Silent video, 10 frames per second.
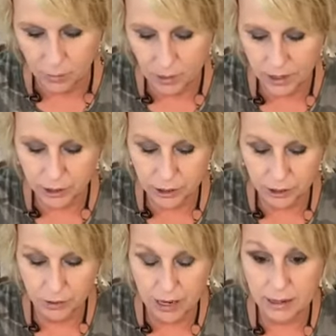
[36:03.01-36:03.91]
we could
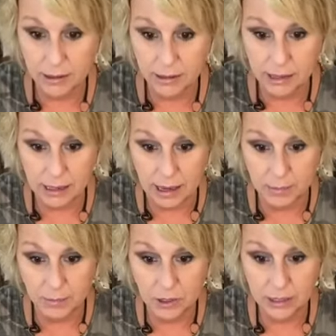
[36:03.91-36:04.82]
do kind of,
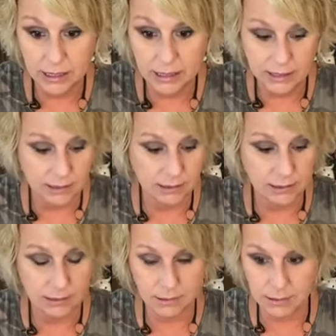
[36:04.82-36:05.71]
I'm looking
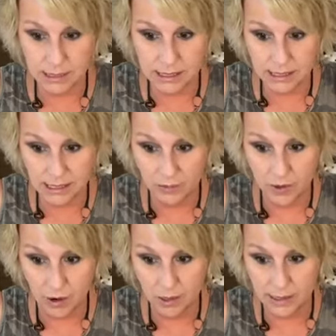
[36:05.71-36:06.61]
to see if
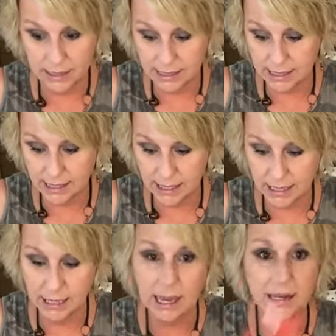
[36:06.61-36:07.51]
y'all can
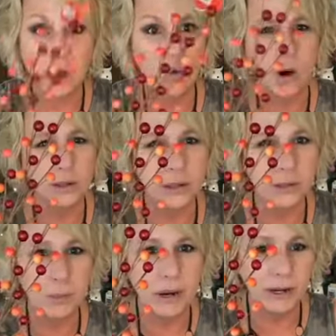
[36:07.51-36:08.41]
see. I know, aren't
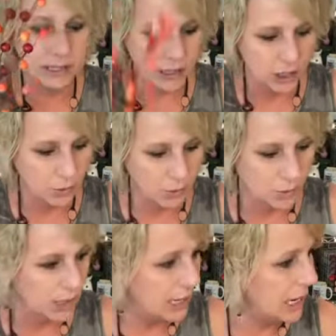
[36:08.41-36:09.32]
those berries so
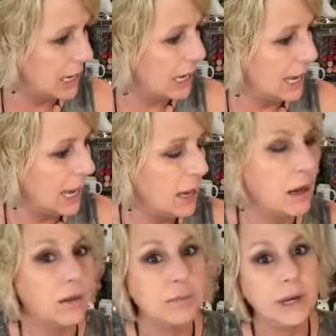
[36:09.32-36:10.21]
pretty?
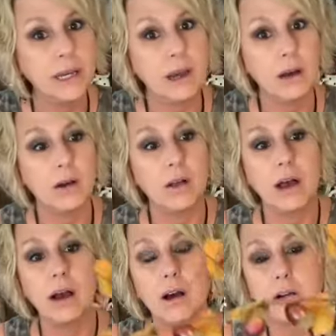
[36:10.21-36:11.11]
Y'all,
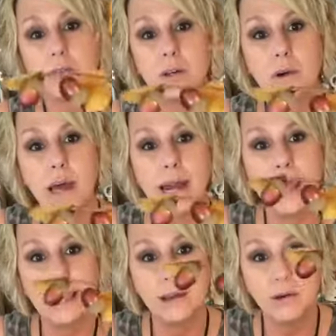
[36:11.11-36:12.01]
I also got
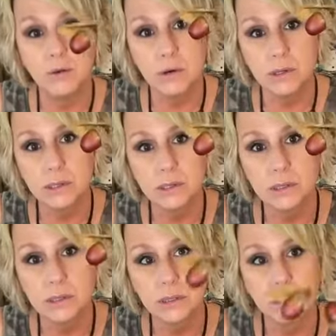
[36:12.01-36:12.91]
acorns.
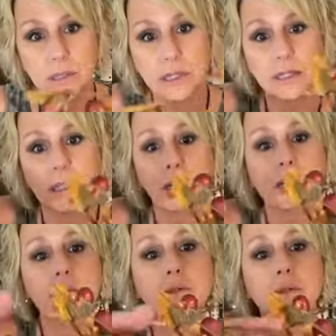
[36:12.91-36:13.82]
Look at
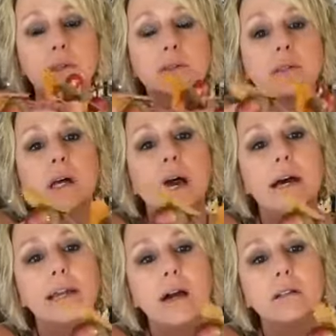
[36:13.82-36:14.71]
those.
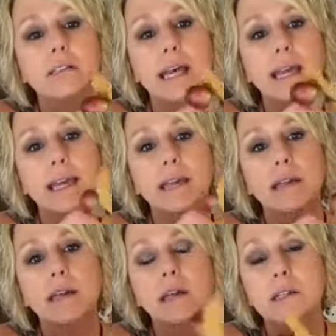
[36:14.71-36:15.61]
How do y'all say it?
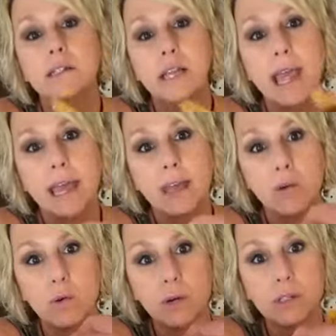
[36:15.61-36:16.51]
You say
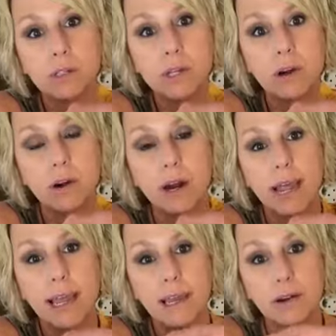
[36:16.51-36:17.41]
acorns or
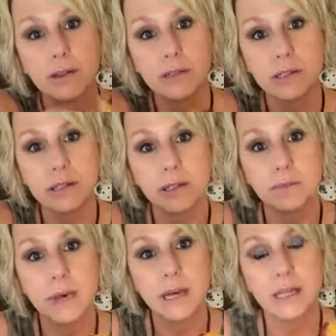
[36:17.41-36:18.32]
acorns?
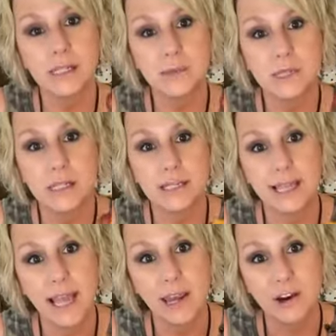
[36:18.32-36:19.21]
My husband says
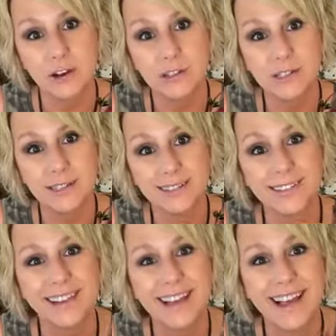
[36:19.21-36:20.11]
acorns.
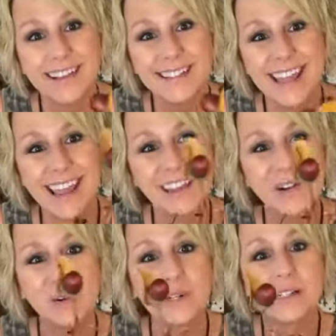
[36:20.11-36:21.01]
I say
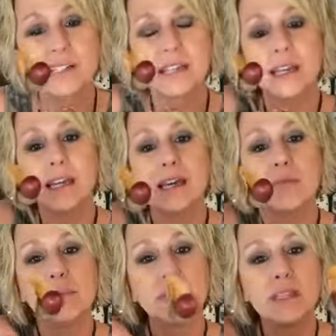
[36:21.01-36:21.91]
acorns.
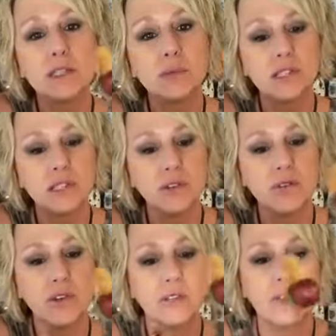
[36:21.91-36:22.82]
But this was just
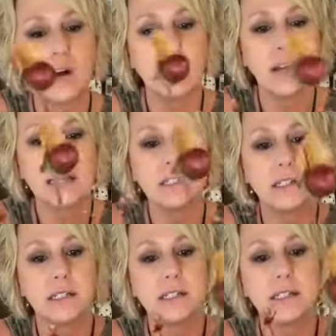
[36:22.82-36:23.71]
full of all kinds
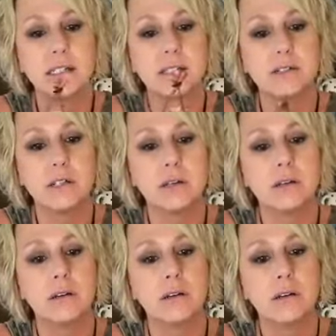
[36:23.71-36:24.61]
of goodness. There's
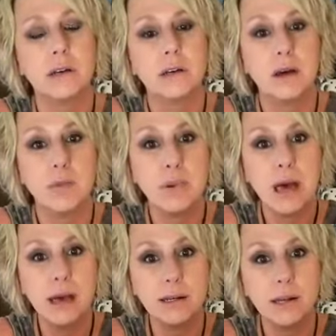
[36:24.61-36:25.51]
a, a
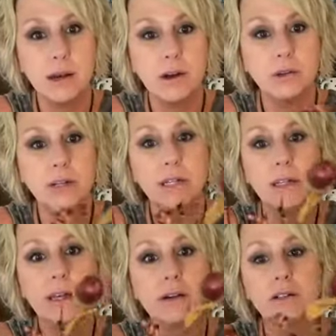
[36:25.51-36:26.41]
pine cone in
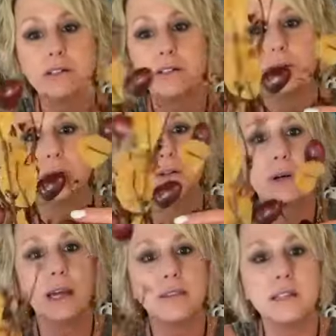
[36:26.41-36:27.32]
there
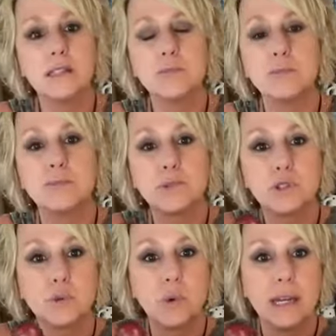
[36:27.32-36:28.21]
too, and these
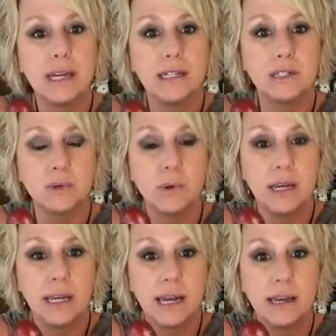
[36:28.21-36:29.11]
sweet,
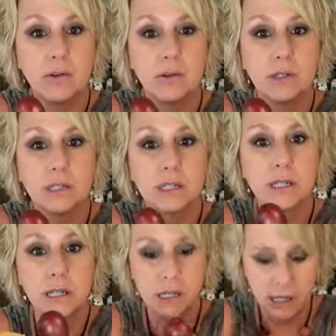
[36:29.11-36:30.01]
sweet acorns.
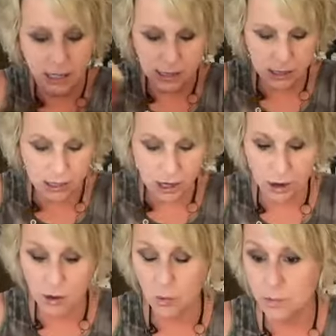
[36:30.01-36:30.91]

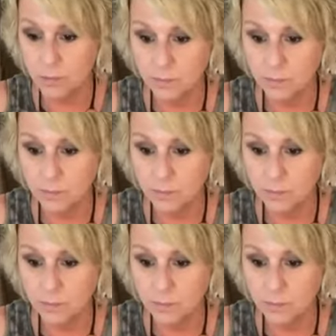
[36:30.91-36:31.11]
So